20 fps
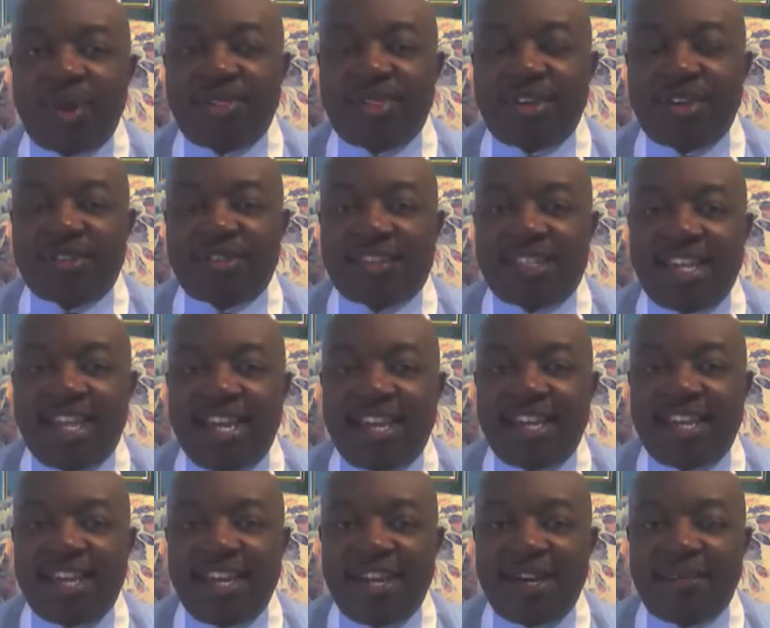what they're
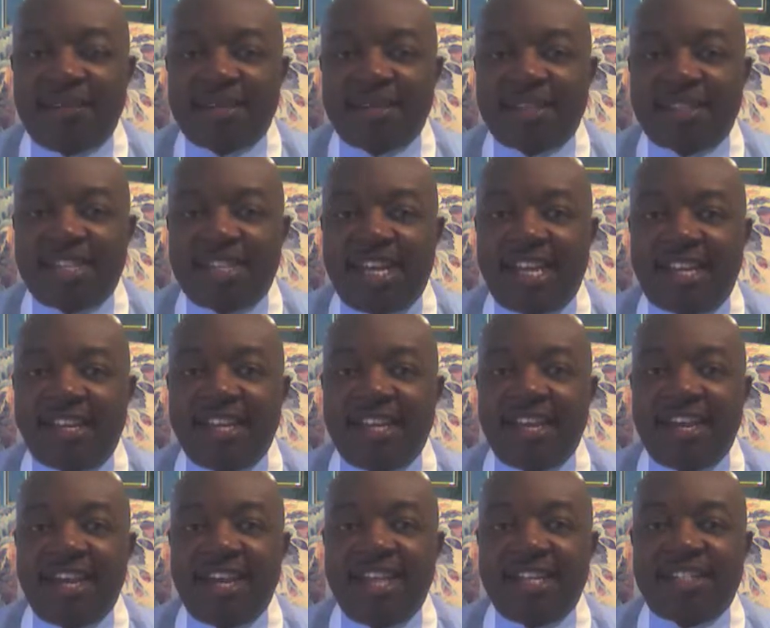saying here is that
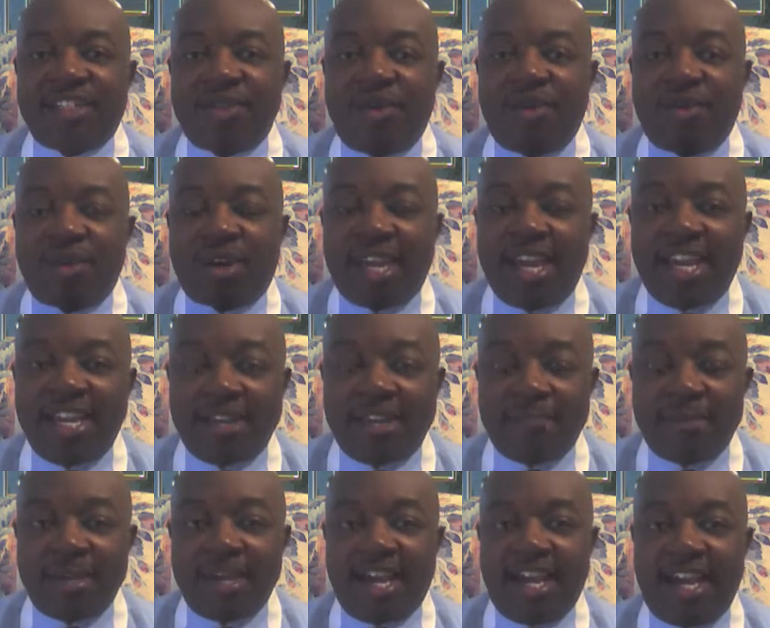it's okay to
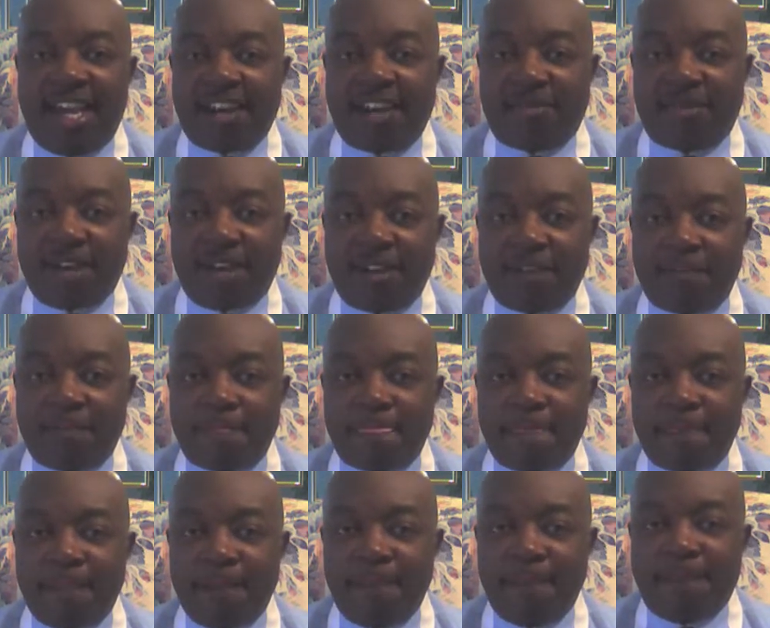be angry,
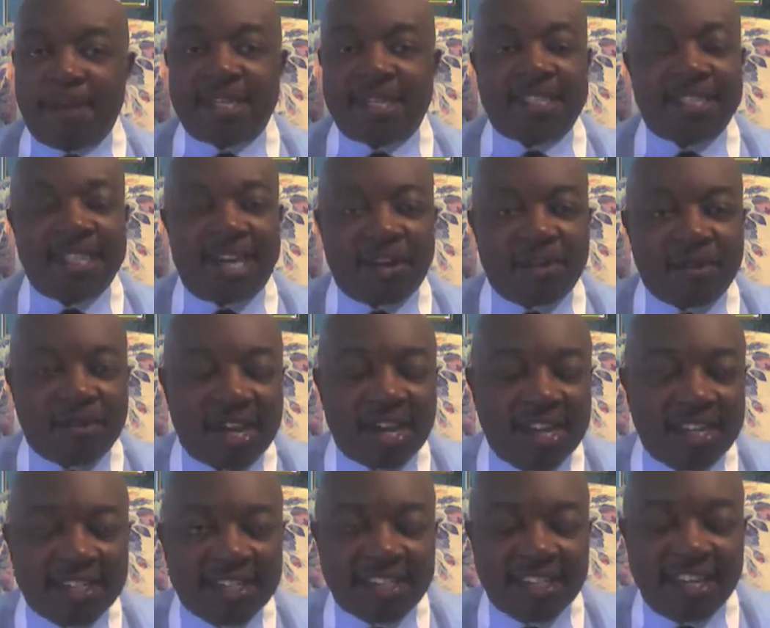but it's not
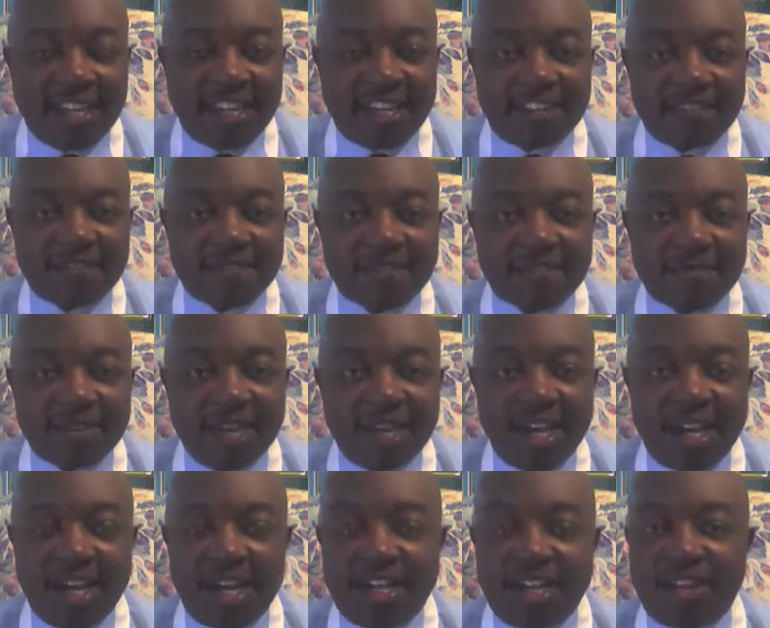okay to sin.
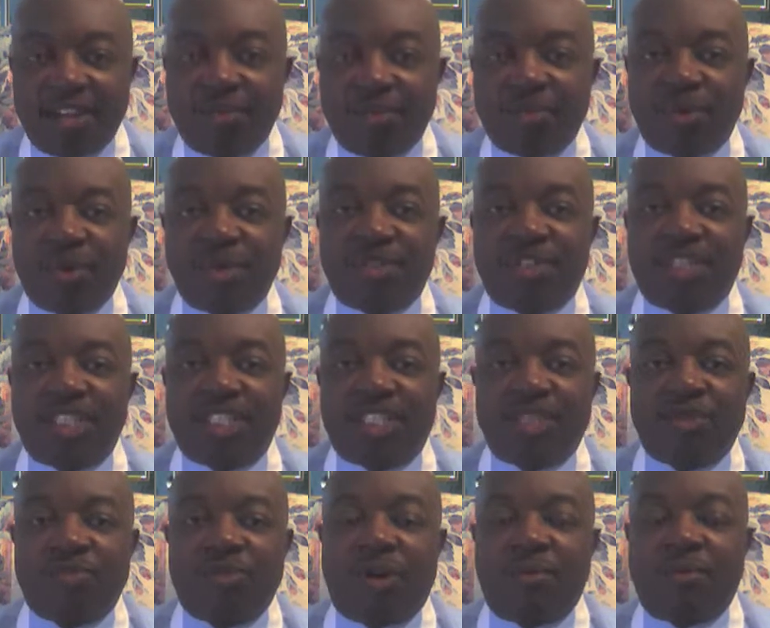In other words, this
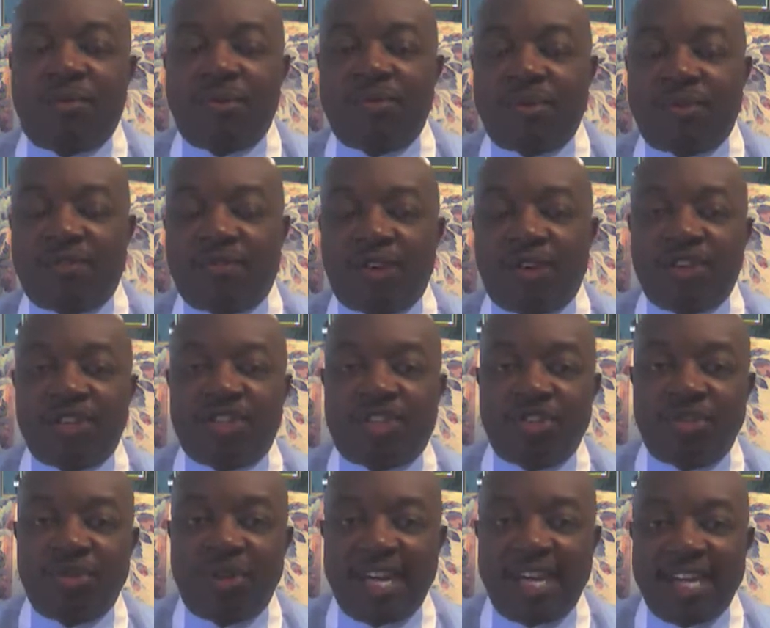is what we refer
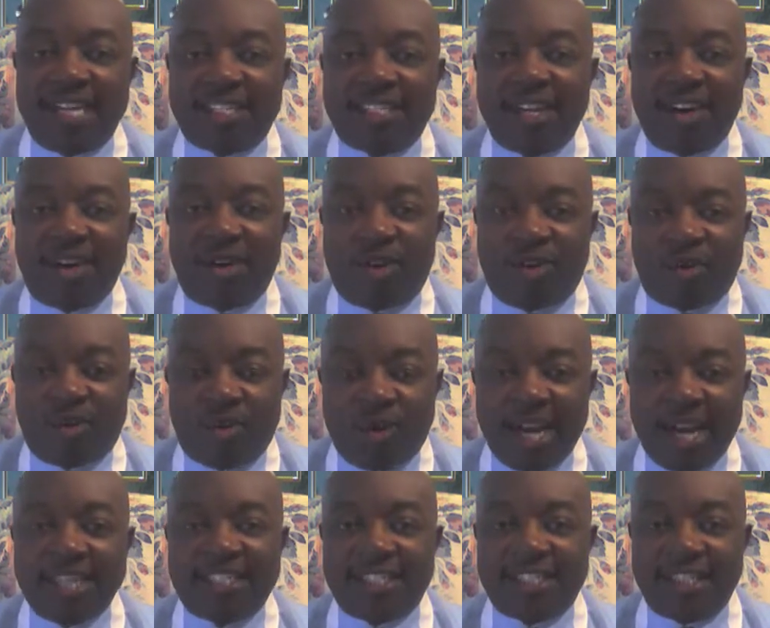to as
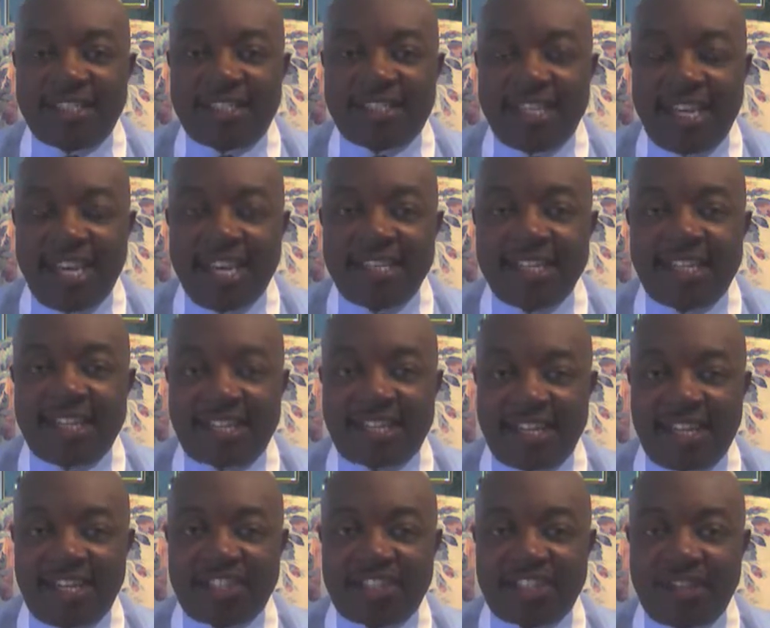righteous
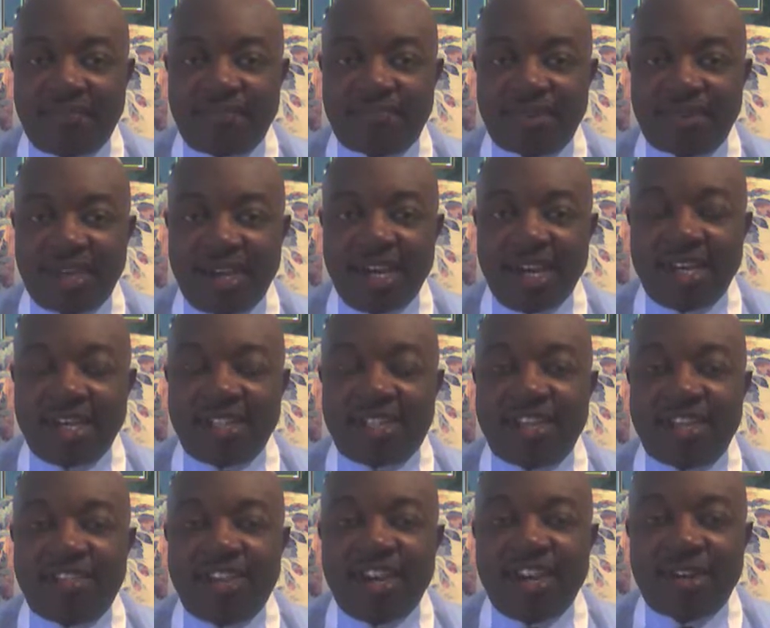indignation. You
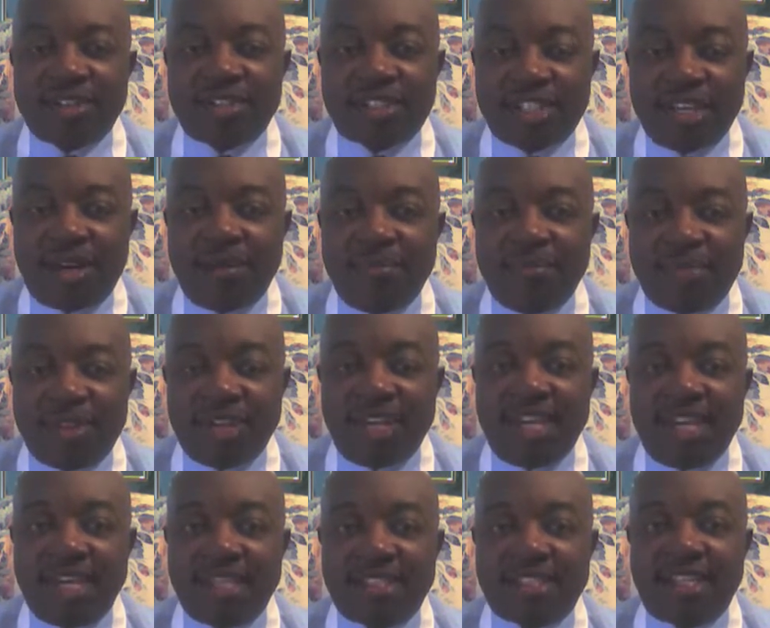see, there are some
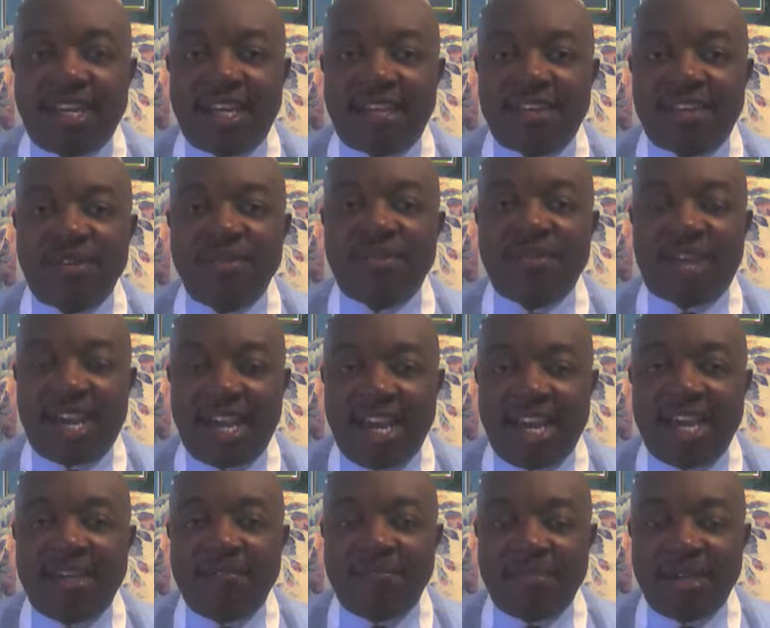things that you
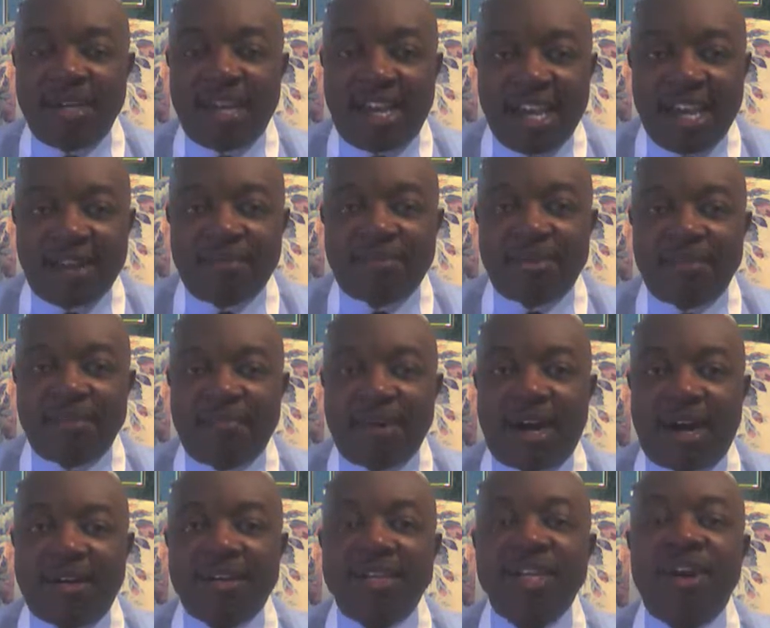can be angry
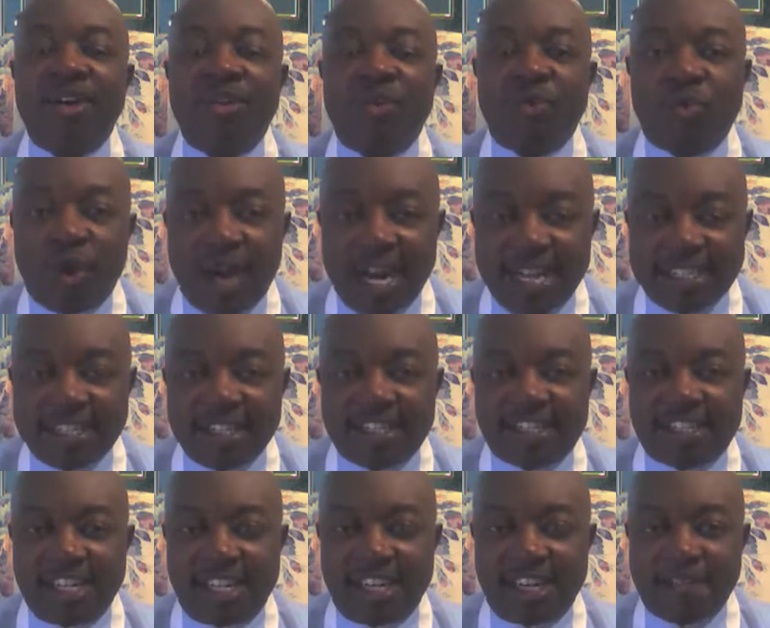about
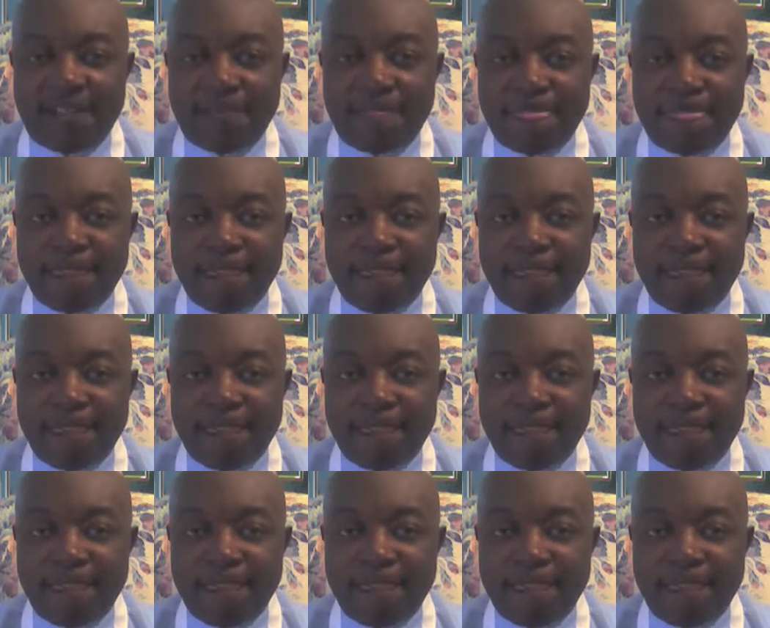righteously,